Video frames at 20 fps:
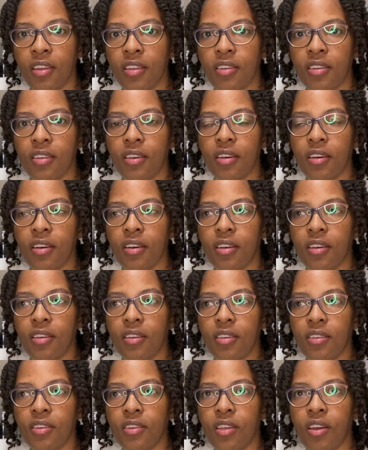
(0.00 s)
the
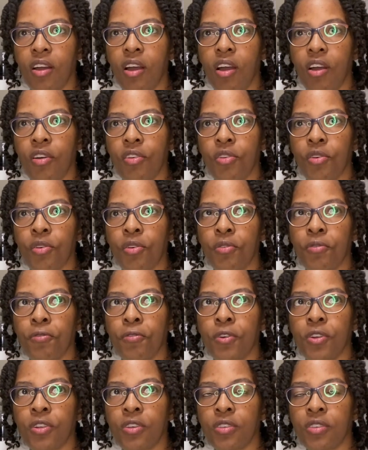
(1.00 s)
harder
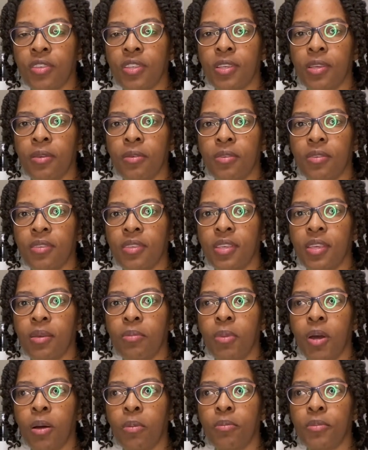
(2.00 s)
for the
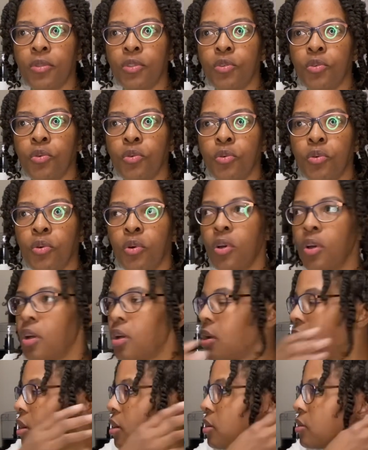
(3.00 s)
sebum to
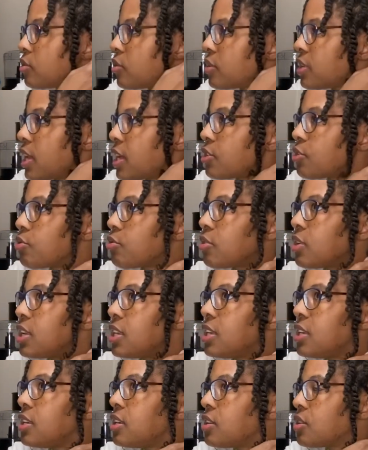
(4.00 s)

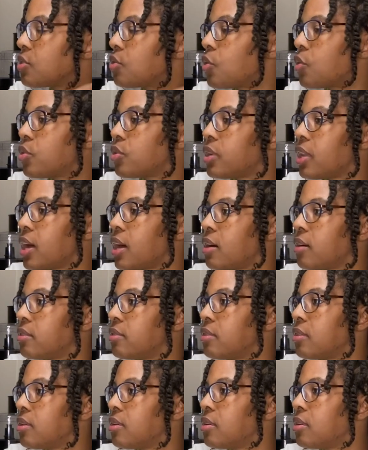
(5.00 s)
naturally go
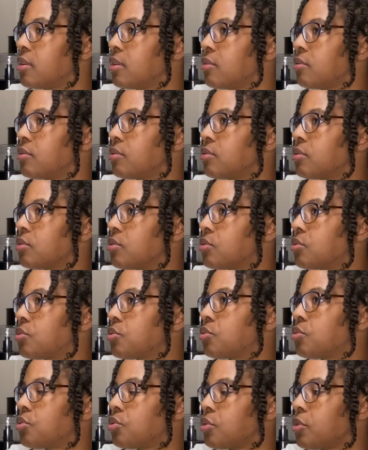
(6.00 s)
down
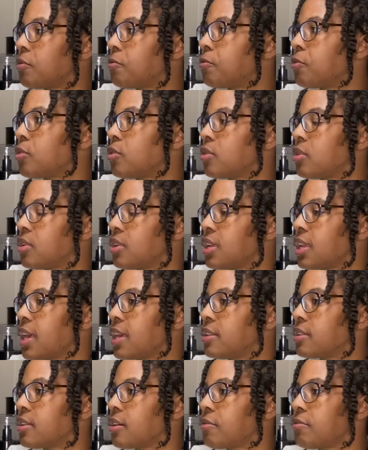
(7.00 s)
to the full
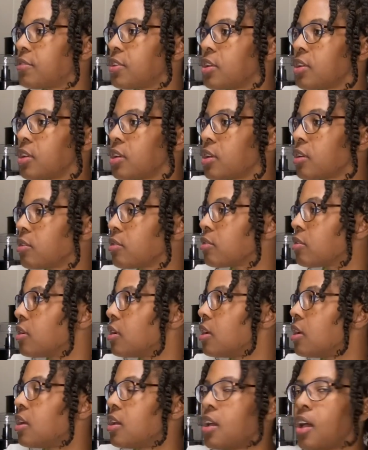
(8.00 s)
length of their hair.
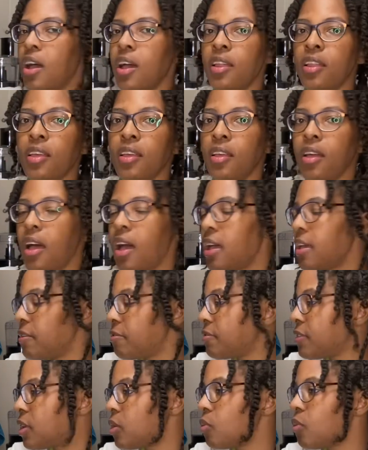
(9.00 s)
And
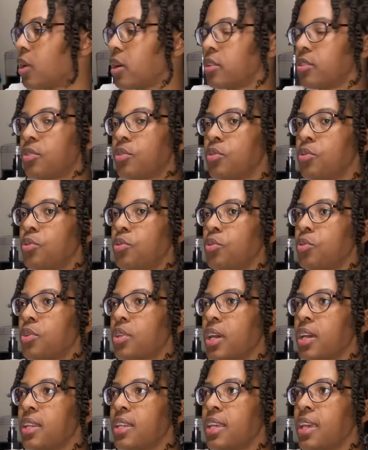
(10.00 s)
if they want to do
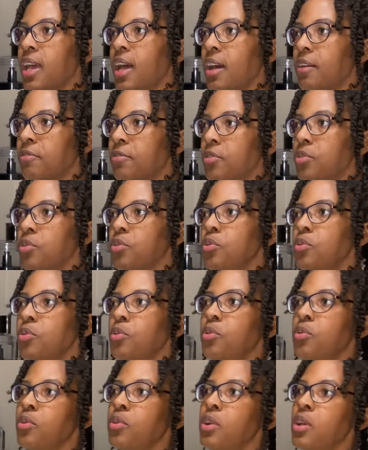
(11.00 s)
that, they have
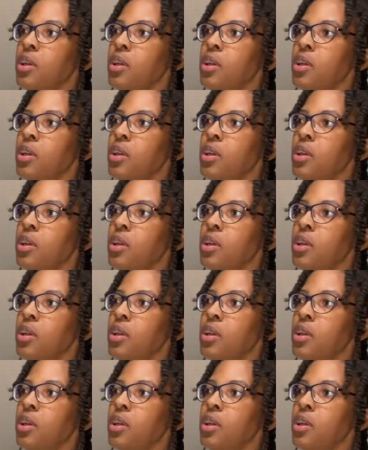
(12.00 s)
to